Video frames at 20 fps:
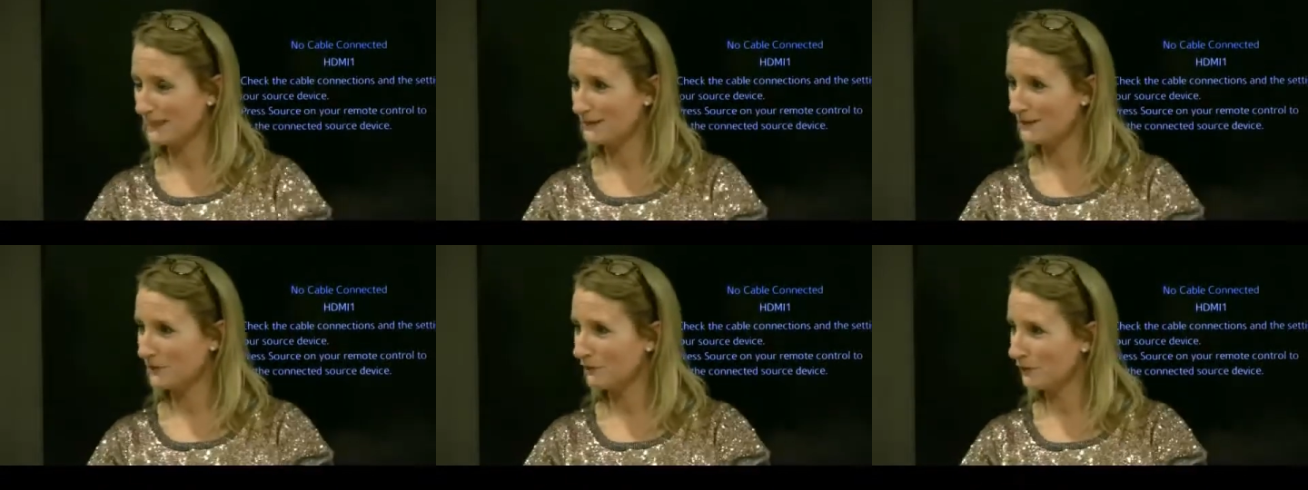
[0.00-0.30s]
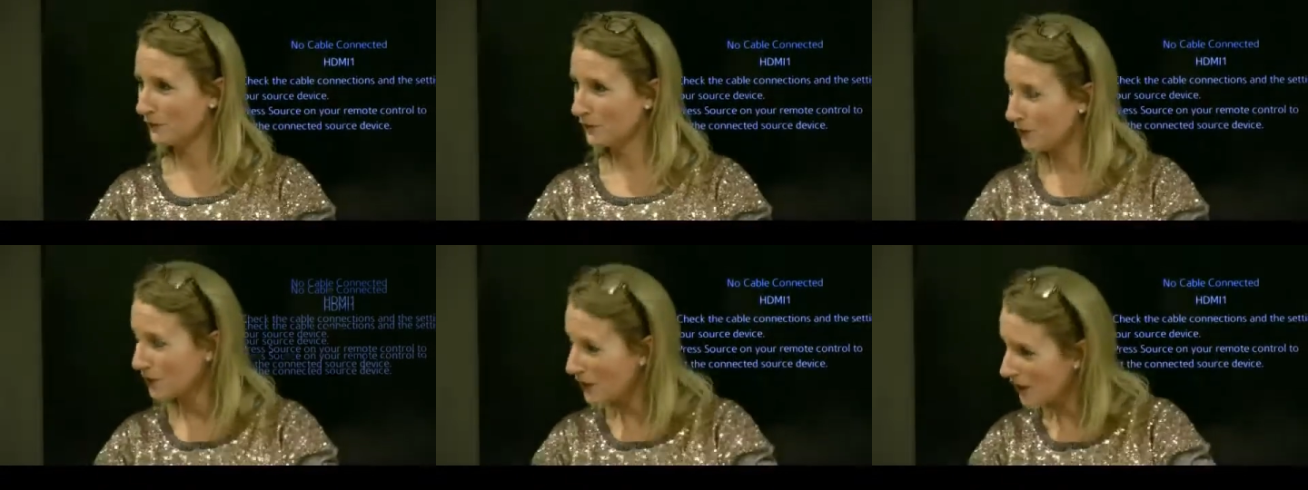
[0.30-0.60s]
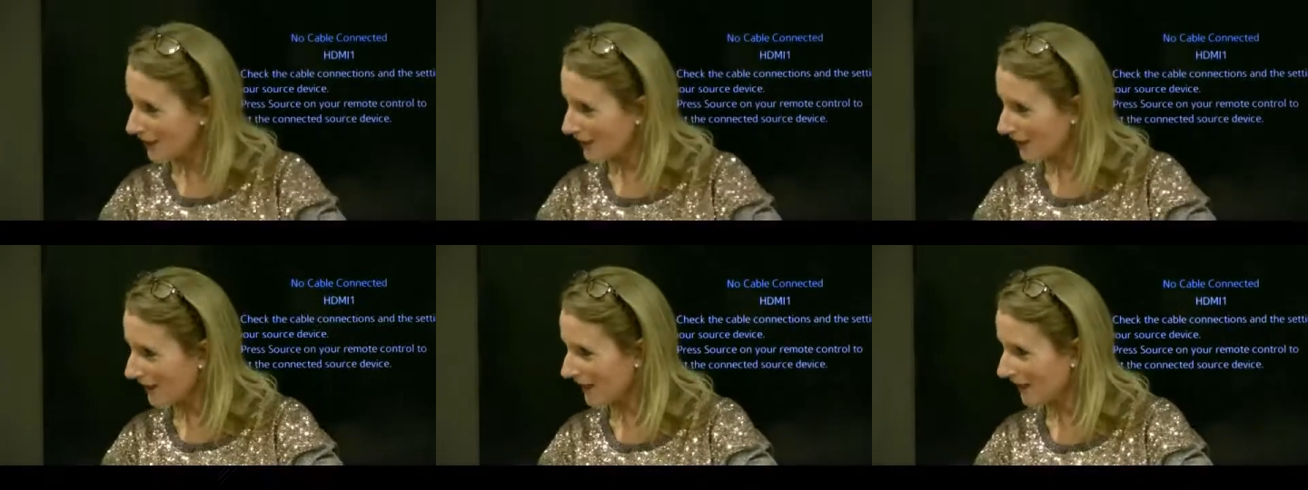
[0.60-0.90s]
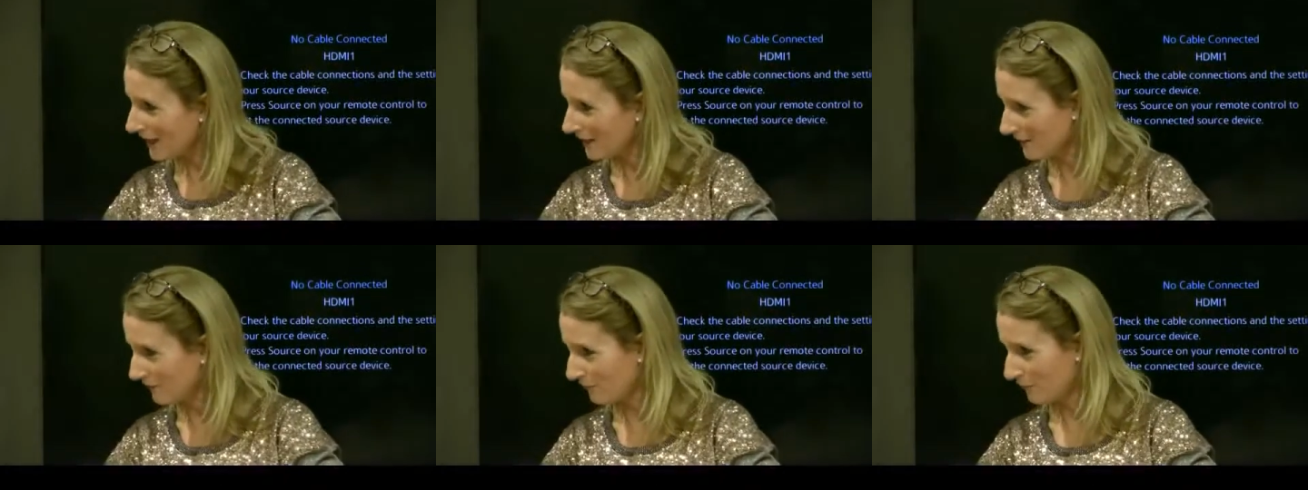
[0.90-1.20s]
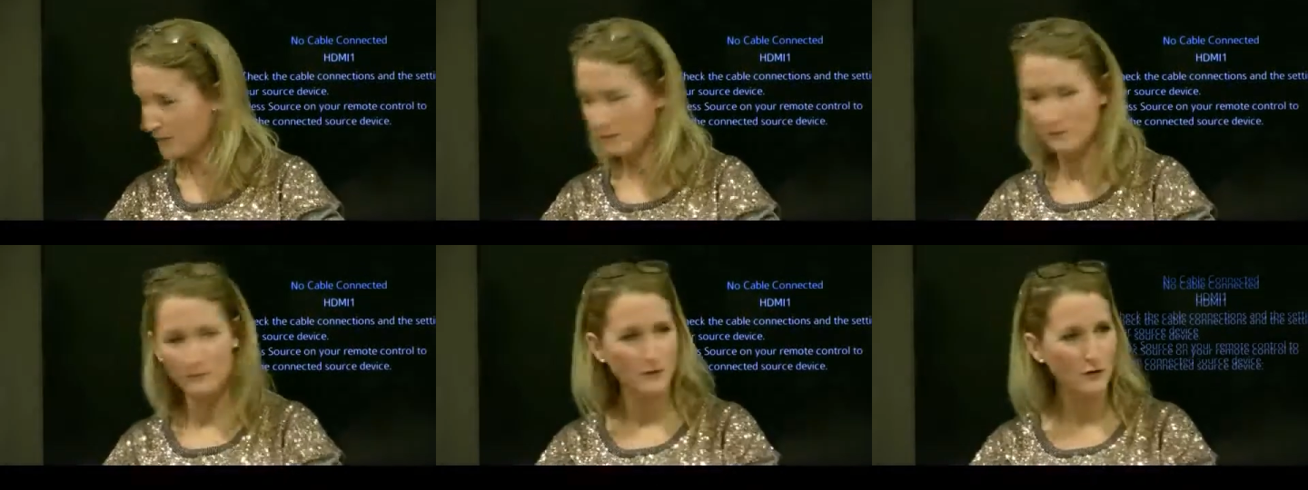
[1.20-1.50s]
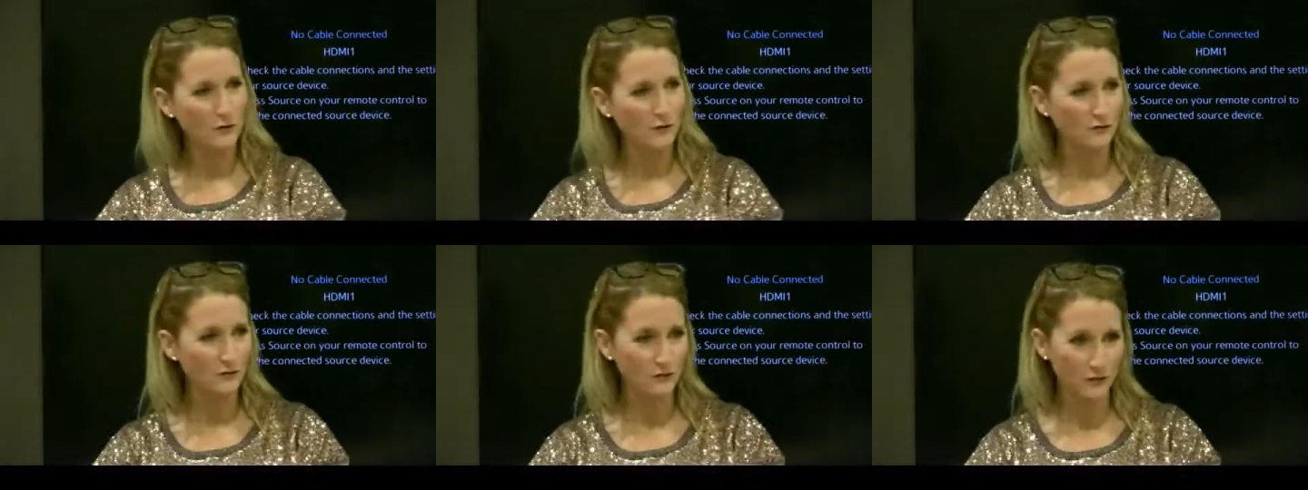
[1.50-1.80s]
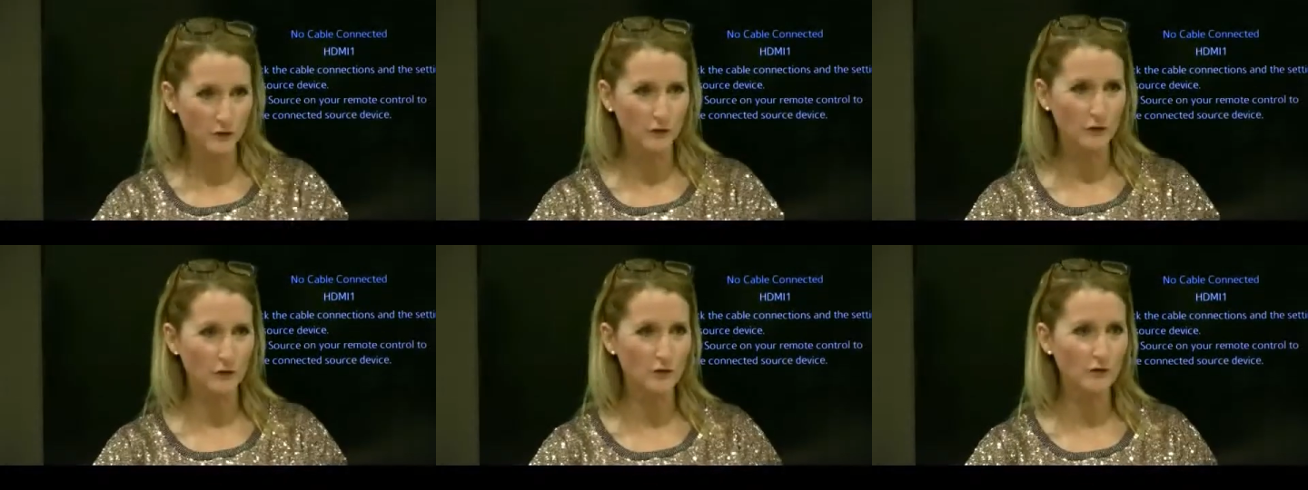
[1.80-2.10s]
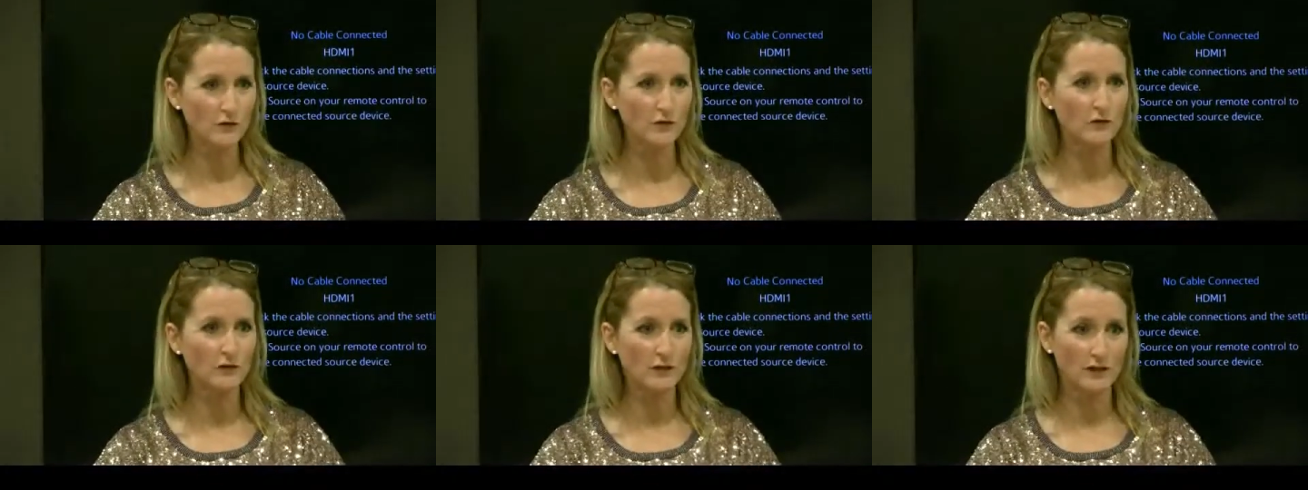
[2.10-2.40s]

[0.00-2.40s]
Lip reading: So if you're not going to get them from your food,